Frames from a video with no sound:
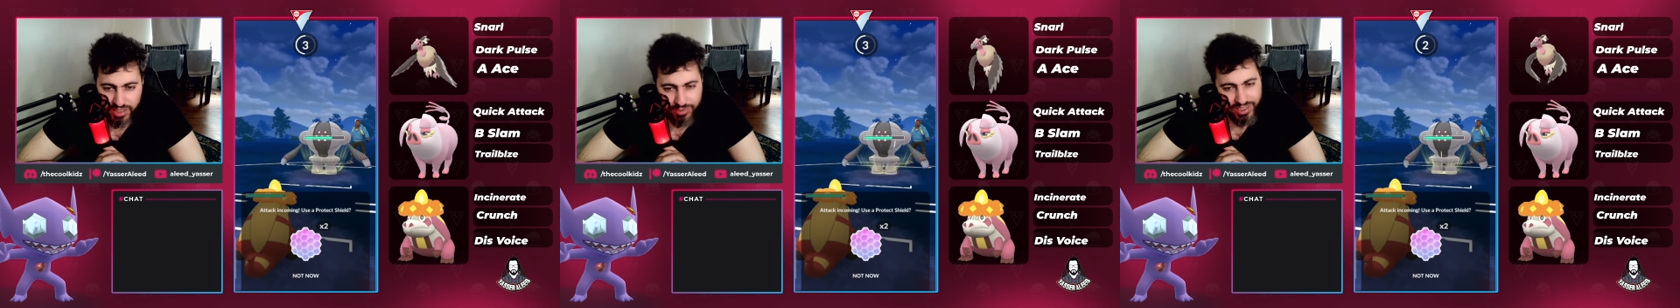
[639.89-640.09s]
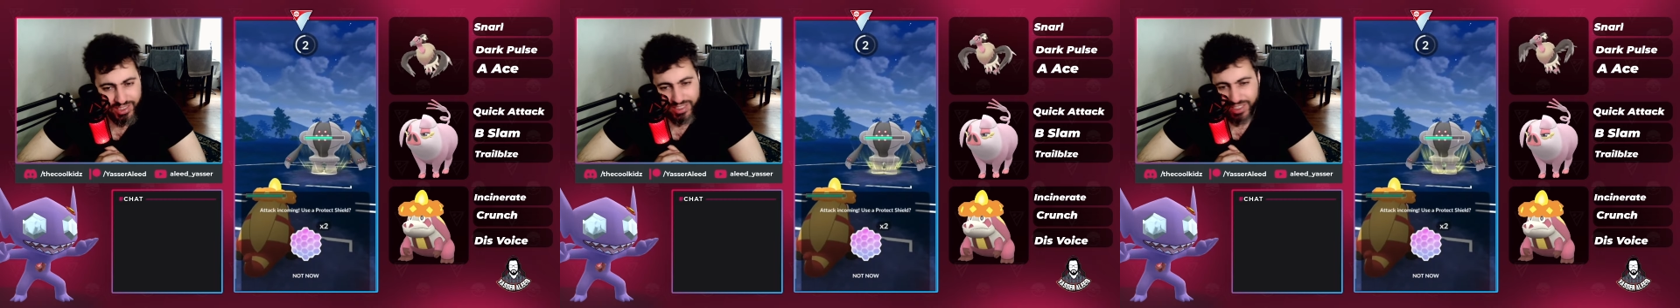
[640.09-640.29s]

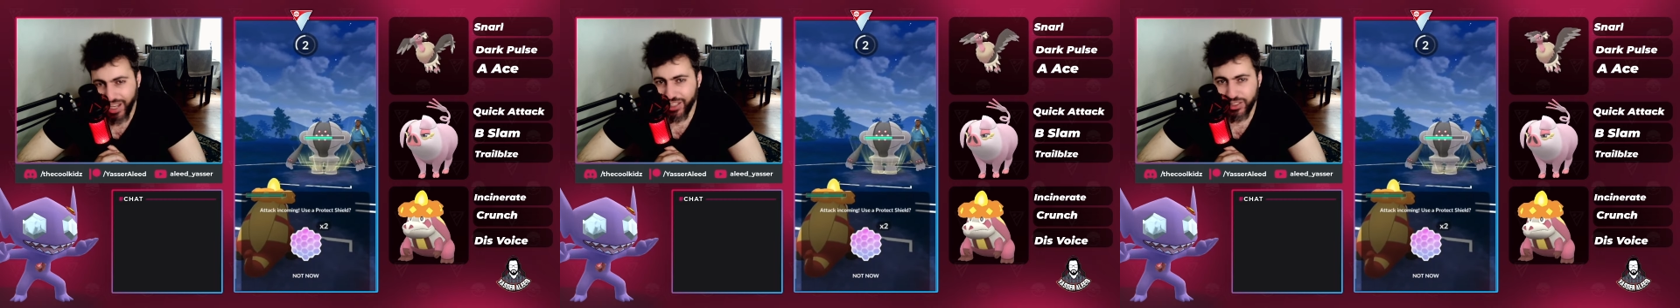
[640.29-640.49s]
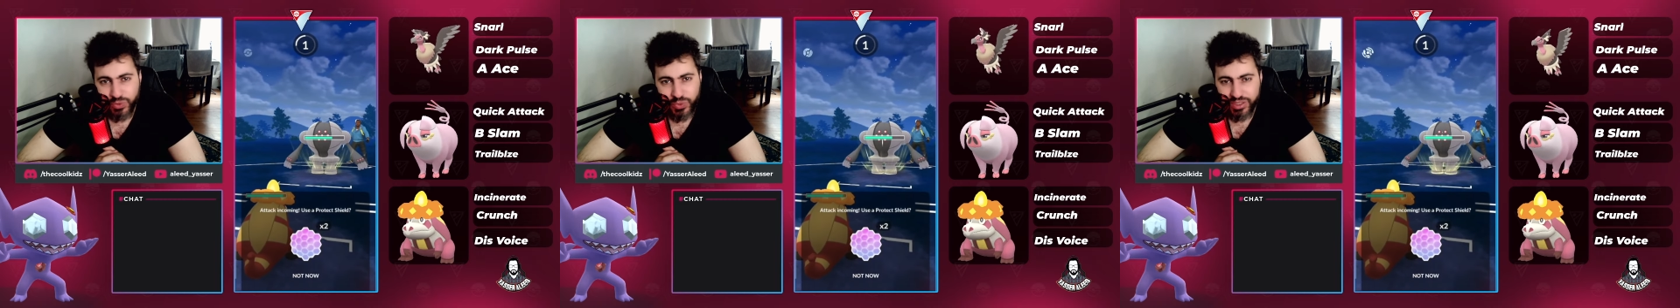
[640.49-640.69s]
I'm like,
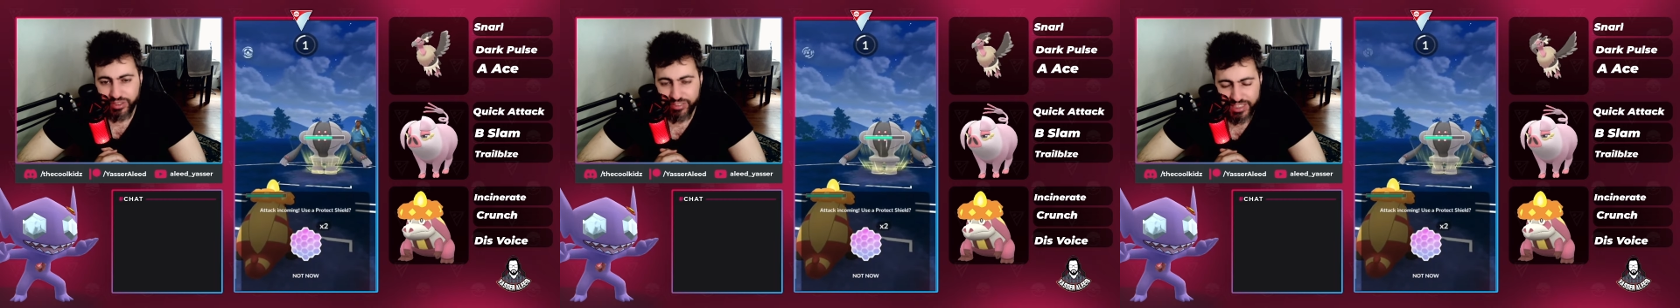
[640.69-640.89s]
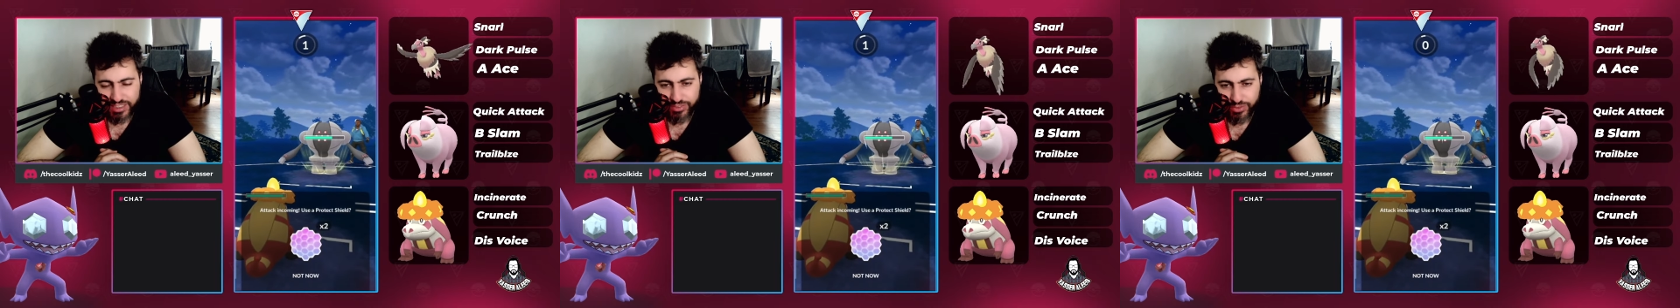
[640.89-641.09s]
I don't want to
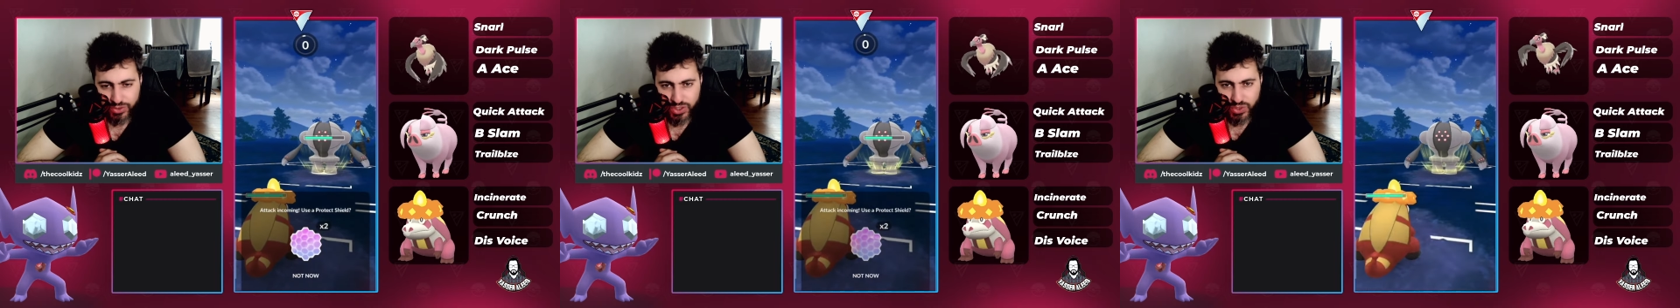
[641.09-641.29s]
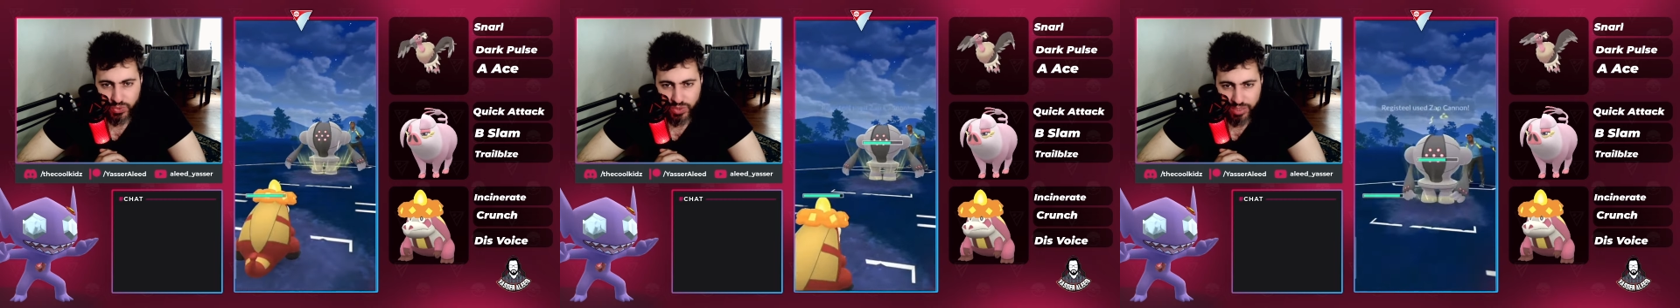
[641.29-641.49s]
fight for
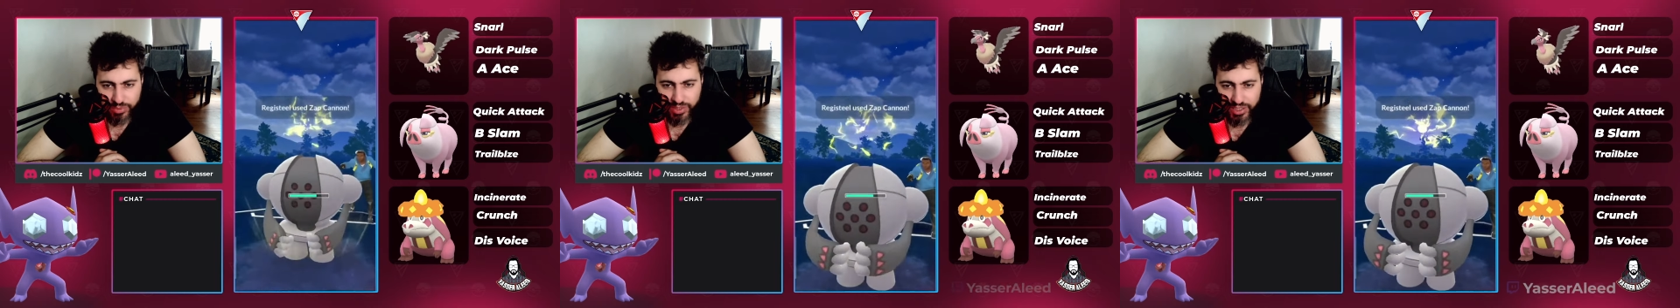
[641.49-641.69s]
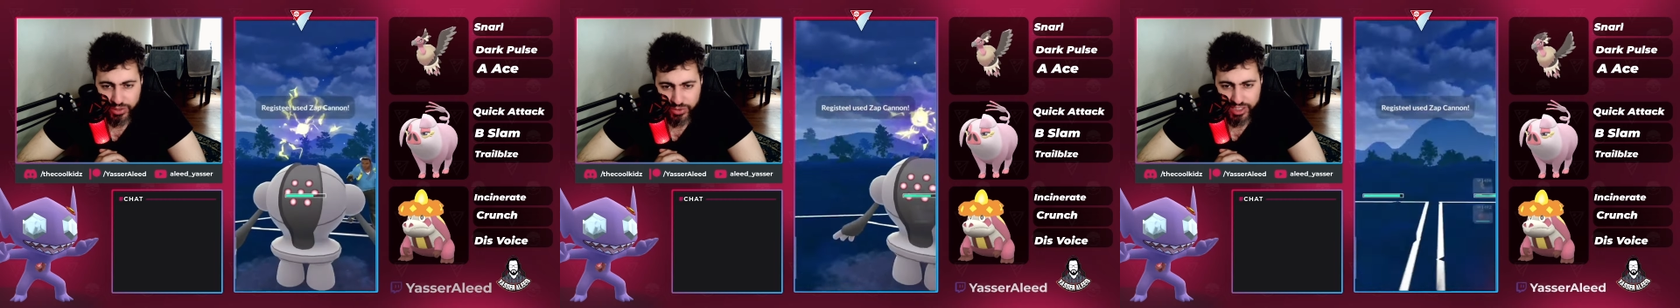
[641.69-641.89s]
the swap.
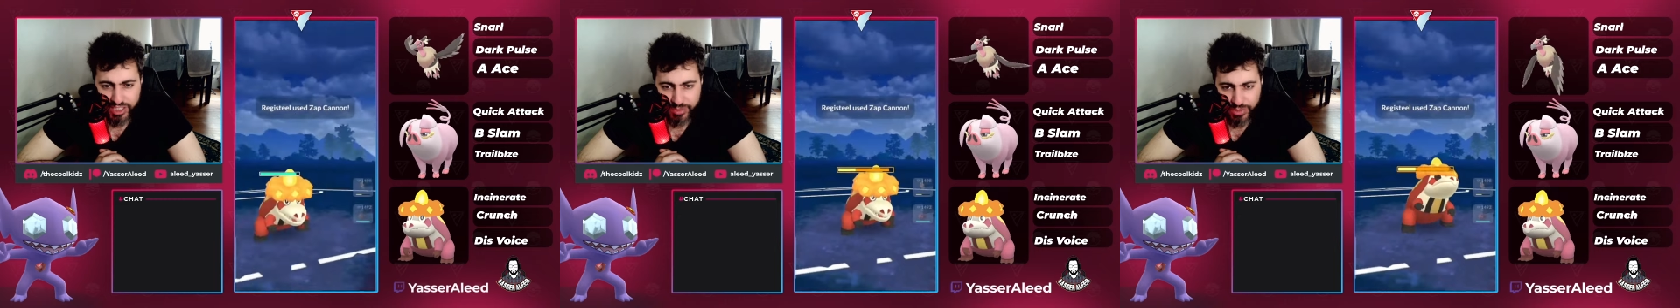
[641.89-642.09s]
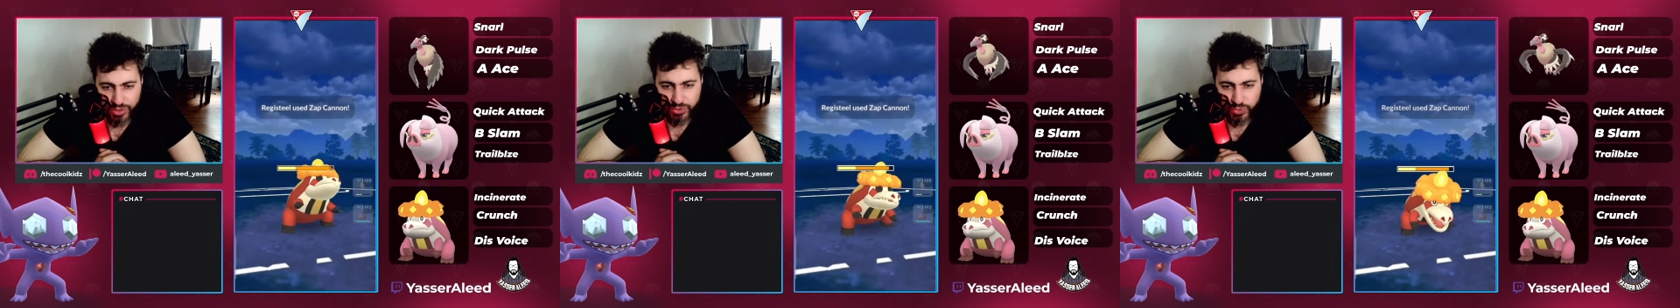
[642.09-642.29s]
I don't
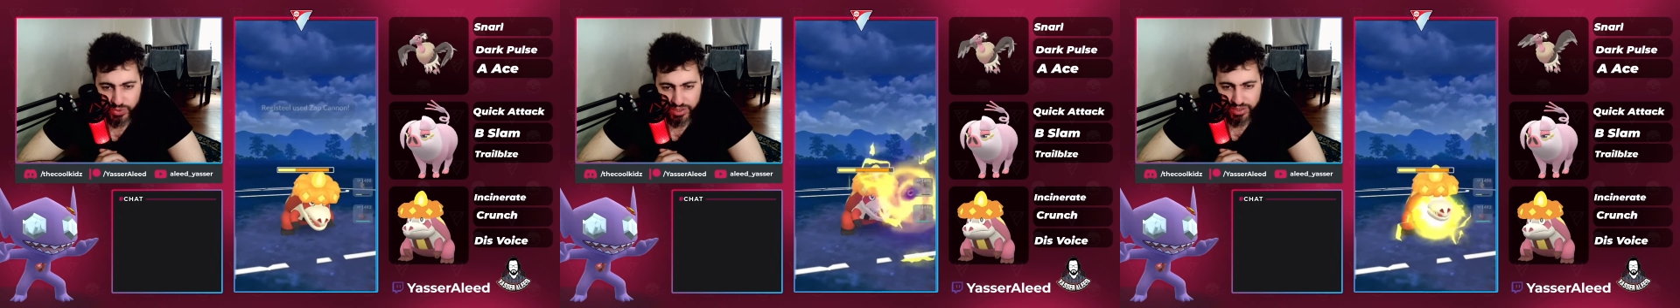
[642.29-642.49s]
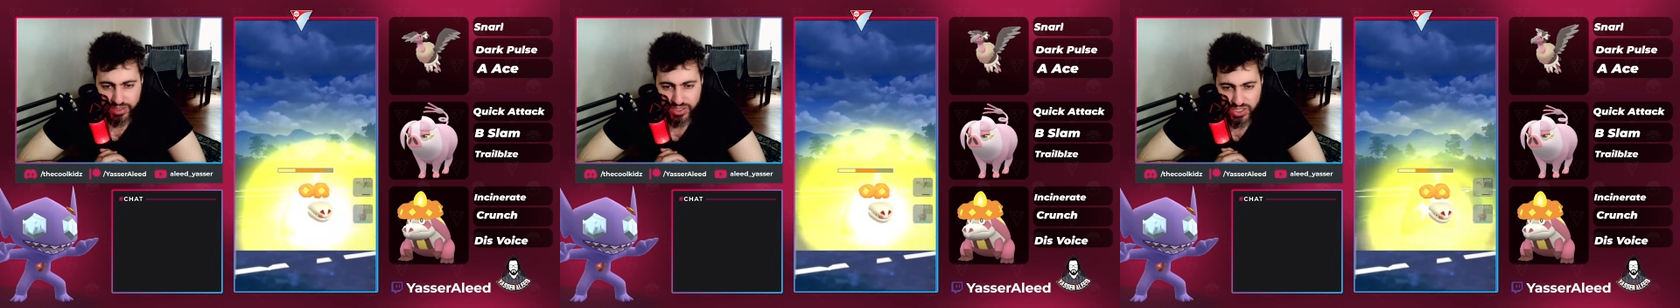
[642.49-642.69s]
care about
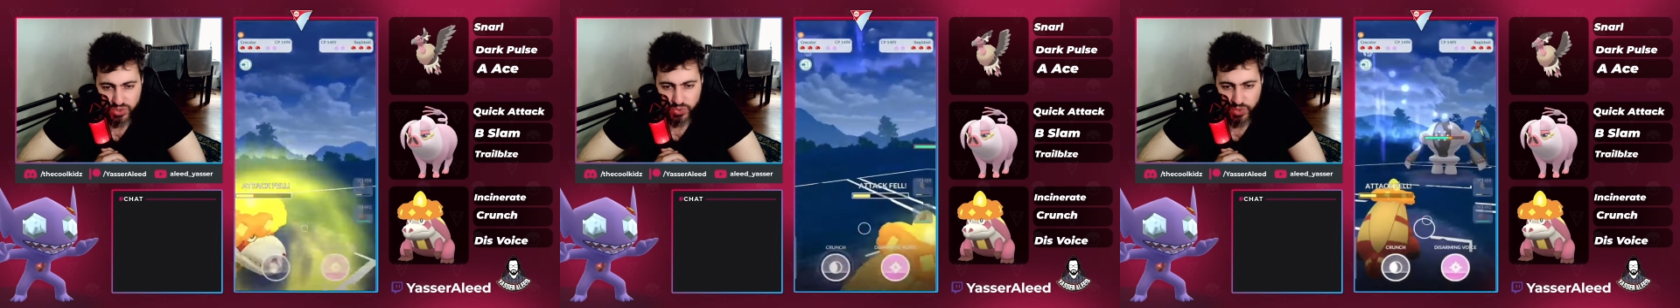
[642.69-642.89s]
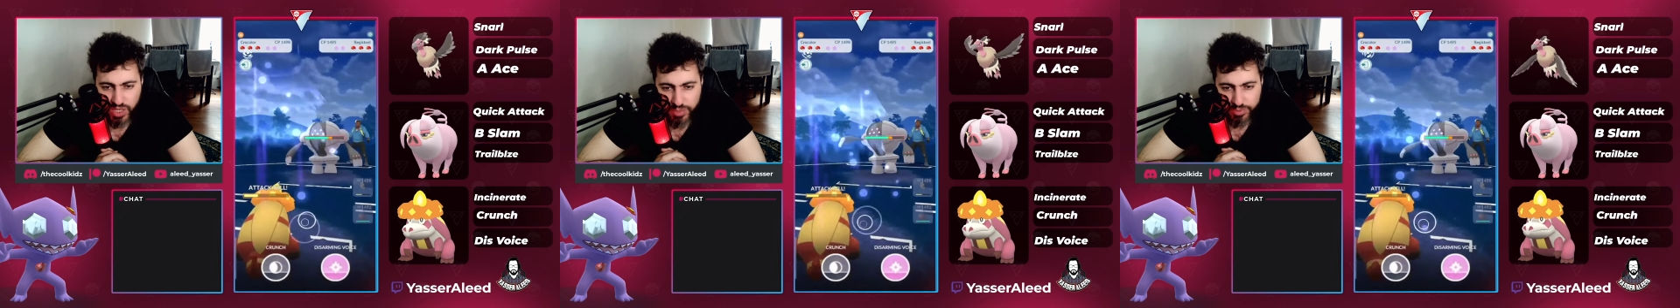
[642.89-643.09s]
winning this
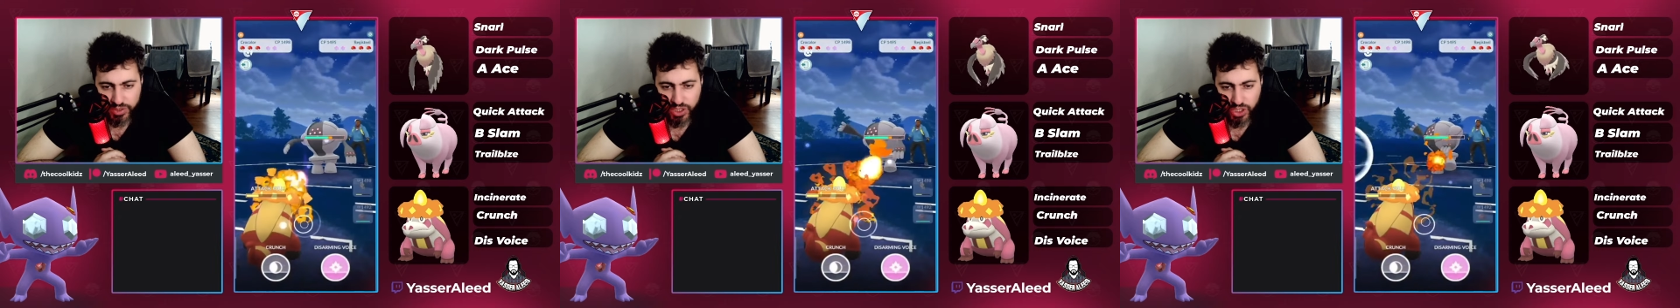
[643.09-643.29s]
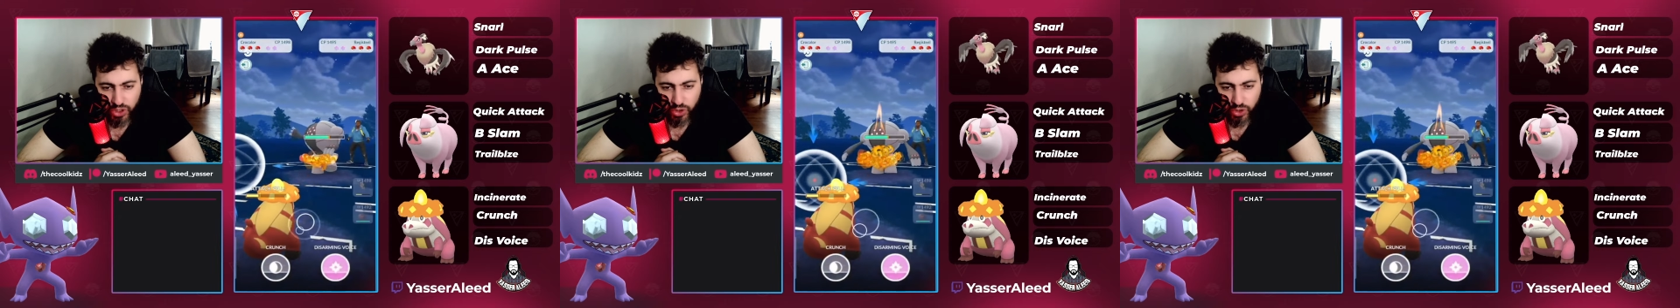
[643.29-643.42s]
swap.